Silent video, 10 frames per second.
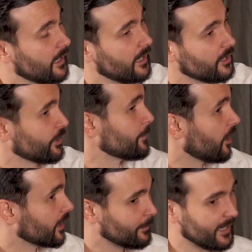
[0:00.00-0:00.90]
are great
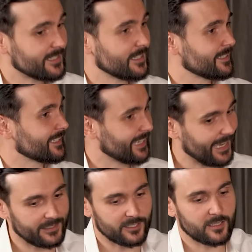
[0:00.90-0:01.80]
marketplaces.
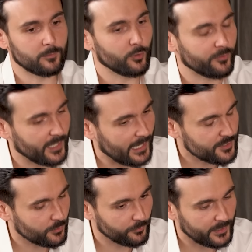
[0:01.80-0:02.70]
Again, just a more of a
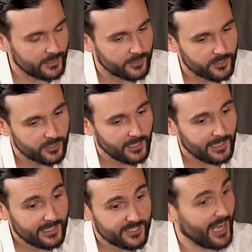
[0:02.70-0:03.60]
national reach.
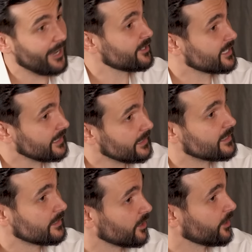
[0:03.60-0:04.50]

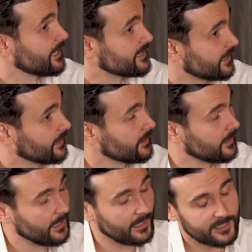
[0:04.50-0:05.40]
Charities and donating
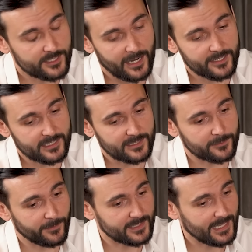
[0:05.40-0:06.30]
to charities is
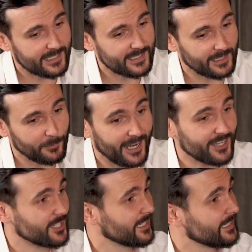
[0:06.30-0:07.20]
fantastic. We
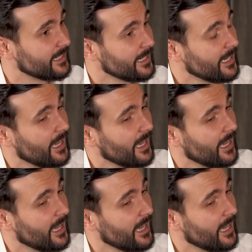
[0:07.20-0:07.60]
actually